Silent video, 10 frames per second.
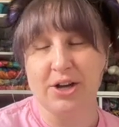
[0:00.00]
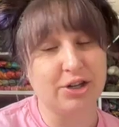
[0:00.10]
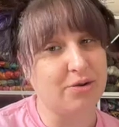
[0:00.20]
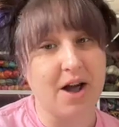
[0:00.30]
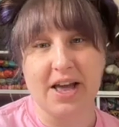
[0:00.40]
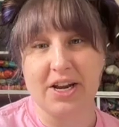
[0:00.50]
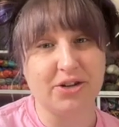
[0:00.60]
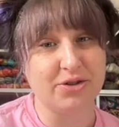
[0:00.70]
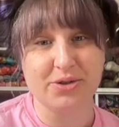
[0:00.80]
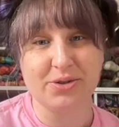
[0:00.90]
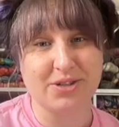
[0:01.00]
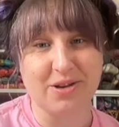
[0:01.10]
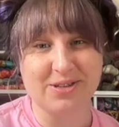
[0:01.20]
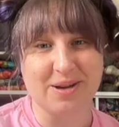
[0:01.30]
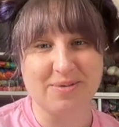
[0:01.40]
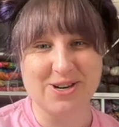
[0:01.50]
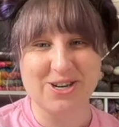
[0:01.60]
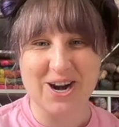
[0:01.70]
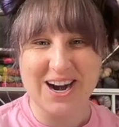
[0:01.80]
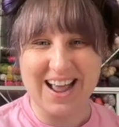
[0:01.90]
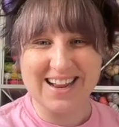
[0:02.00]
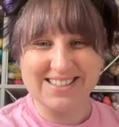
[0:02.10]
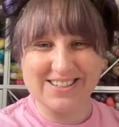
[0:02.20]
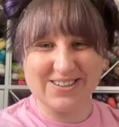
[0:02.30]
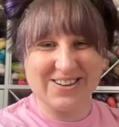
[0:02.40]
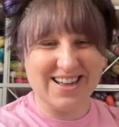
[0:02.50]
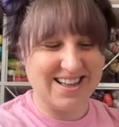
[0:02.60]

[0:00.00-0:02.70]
tried and true Sew Summer shirt and do